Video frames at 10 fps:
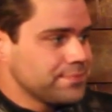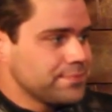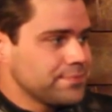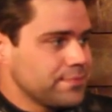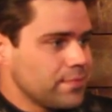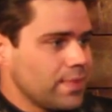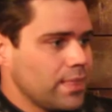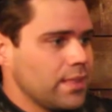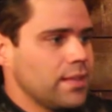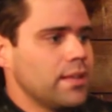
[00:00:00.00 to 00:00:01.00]

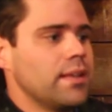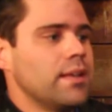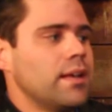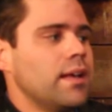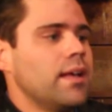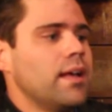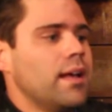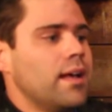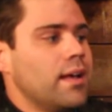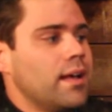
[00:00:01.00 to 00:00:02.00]

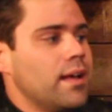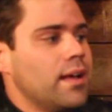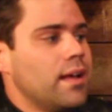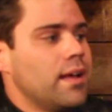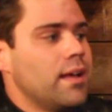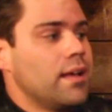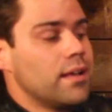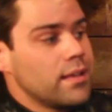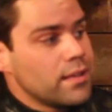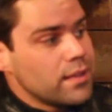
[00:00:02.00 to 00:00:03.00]

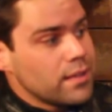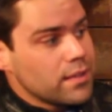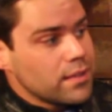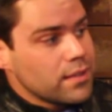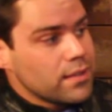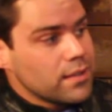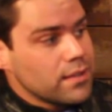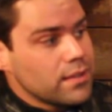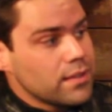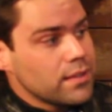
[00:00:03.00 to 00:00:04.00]

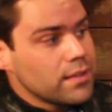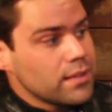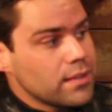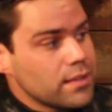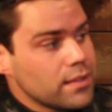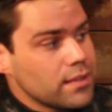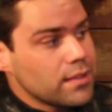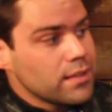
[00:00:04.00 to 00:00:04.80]
(not speaking)